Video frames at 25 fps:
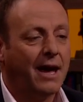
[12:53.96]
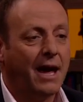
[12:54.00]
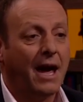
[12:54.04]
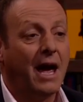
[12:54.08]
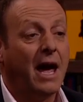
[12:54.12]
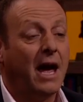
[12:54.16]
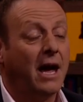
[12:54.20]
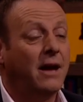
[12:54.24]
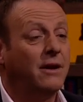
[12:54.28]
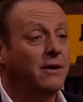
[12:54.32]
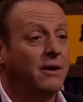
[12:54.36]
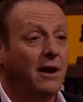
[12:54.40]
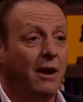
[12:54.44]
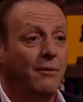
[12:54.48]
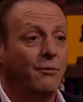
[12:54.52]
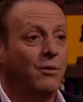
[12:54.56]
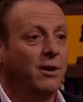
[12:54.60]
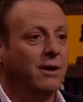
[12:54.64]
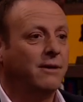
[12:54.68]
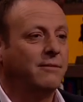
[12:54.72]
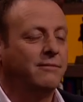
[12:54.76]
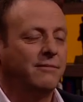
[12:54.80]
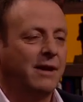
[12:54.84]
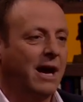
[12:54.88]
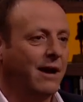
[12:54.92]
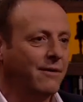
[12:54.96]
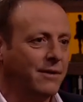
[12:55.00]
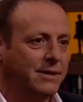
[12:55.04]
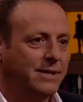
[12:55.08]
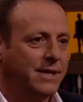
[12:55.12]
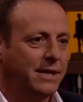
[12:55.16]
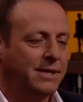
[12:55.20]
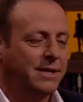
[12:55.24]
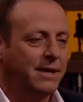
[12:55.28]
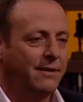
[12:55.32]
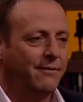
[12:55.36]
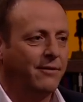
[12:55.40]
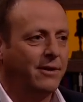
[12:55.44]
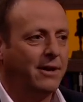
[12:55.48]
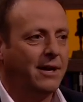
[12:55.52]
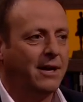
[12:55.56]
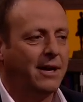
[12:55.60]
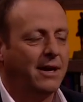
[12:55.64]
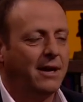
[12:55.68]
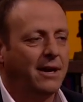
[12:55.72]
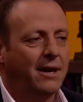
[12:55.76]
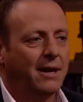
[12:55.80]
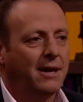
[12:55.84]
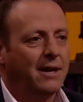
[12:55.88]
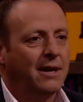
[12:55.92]
yeah. And we go to the test every
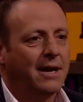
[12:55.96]
year.